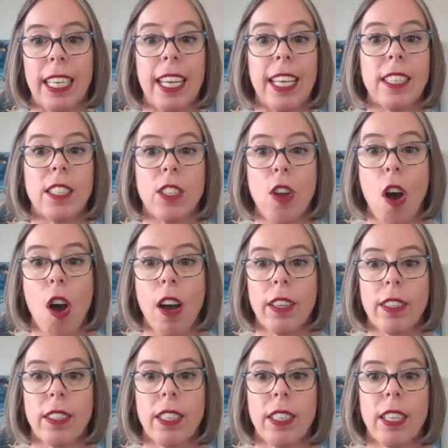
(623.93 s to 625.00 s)
It's
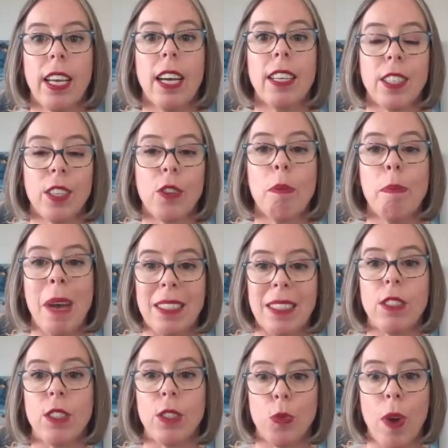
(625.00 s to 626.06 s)
not until the
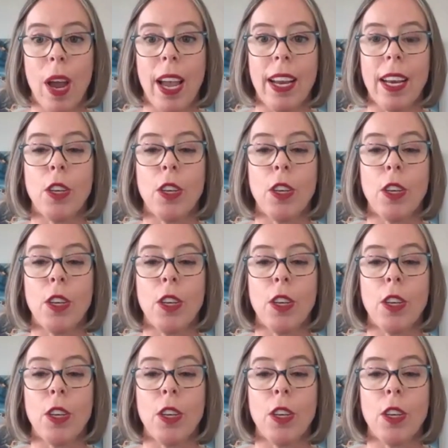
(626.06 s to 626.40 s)
message is right.